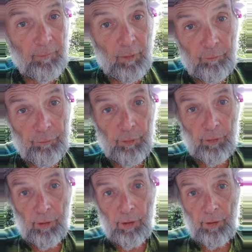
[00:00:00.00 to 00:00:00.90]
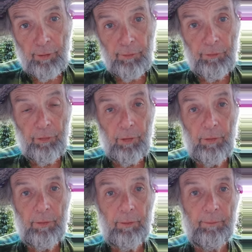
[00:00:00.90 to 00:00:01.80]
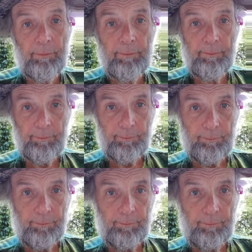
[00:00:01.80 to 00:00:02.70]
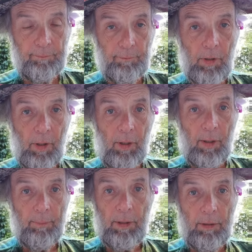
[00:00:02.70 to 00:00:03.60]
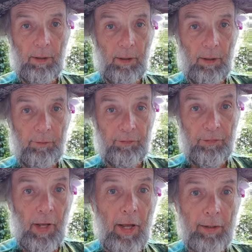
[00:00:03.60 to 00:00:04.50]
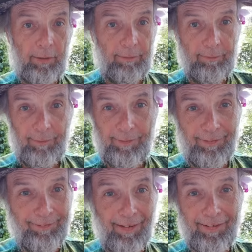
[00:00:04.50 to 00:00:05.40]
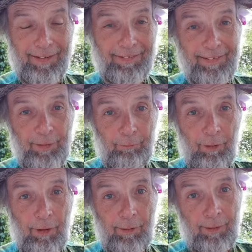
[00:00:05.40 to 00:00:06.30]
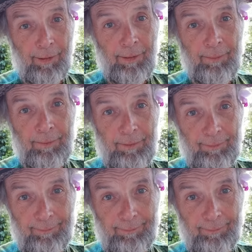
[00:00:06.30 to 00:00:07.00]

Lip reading: for all concerned, yeah, I mean, Snake, it's like he's in the wrong harbor.